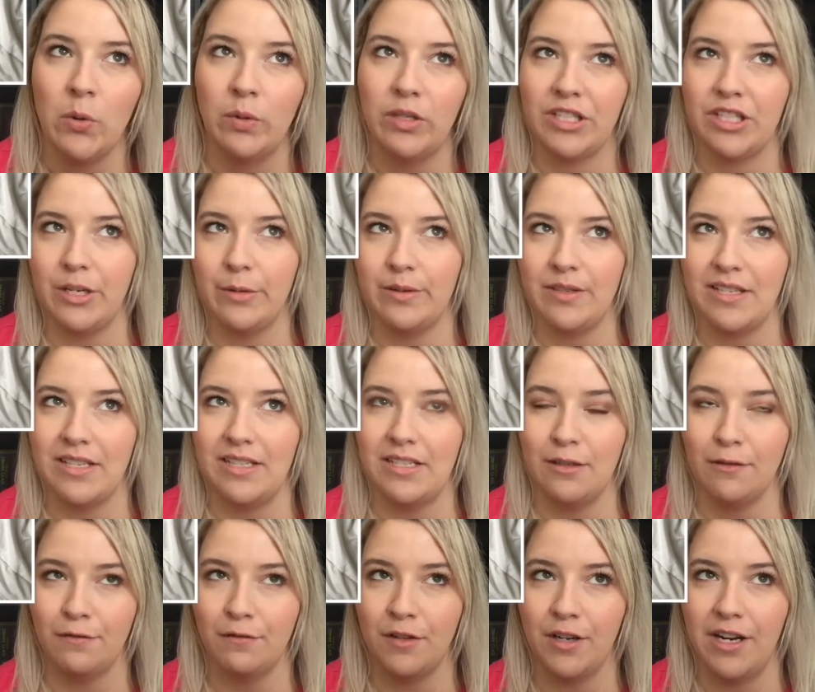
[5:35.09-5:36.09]
which it was a
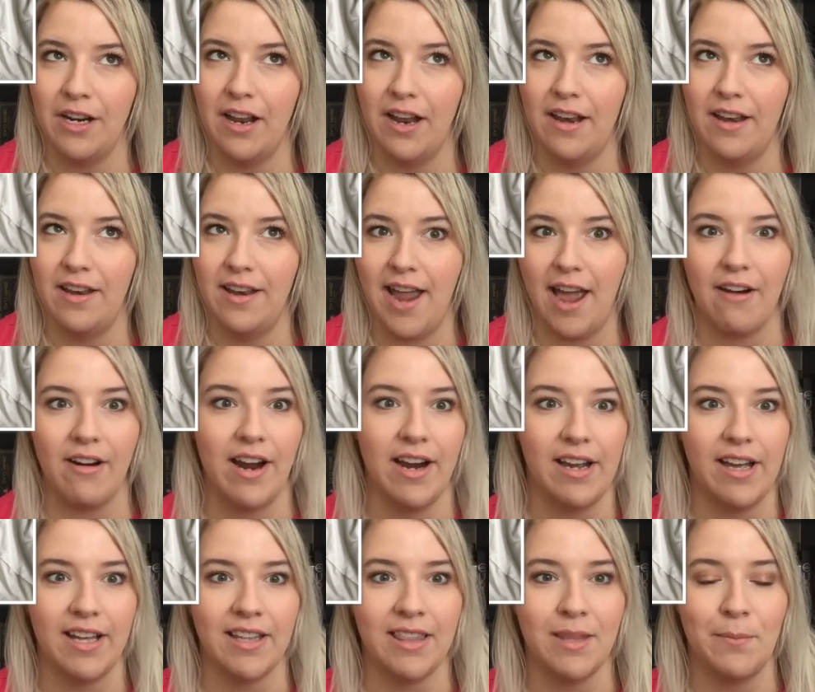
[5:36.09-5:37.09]
different
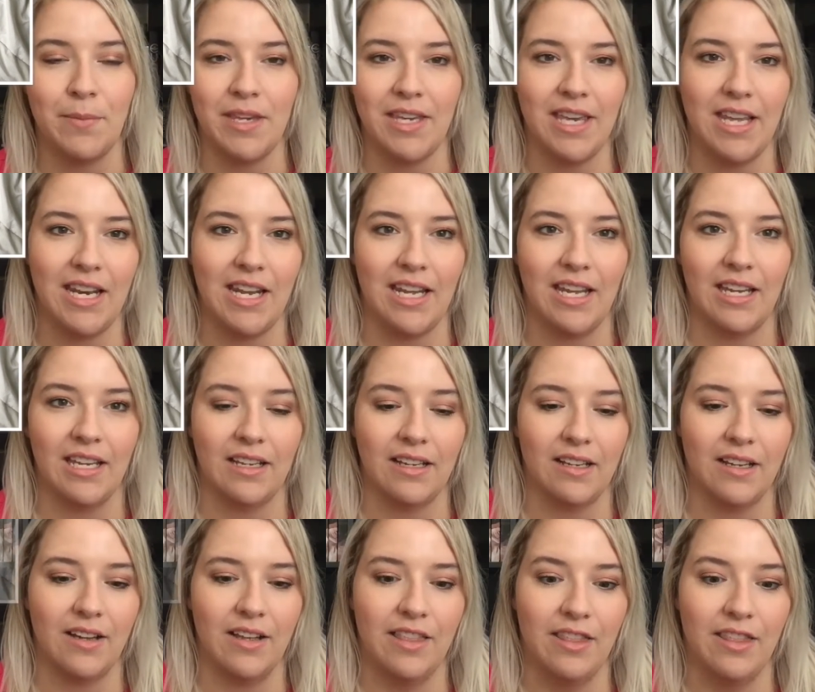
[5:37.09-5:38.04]
narrator at the beginning